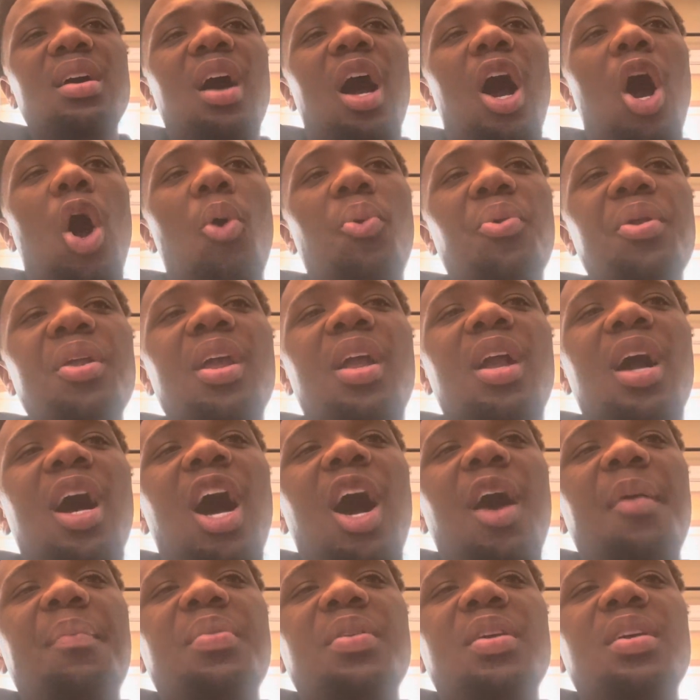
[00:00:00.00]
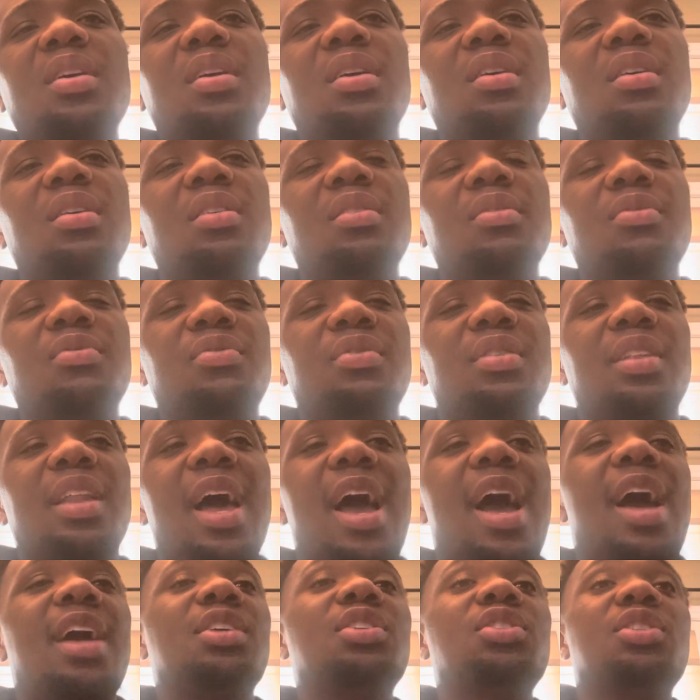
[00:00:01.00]
a recopy of
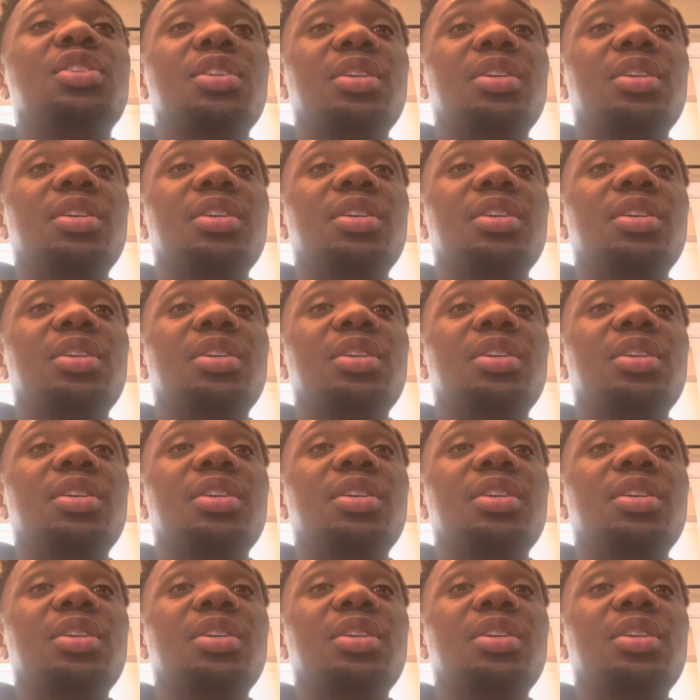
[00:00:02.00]
last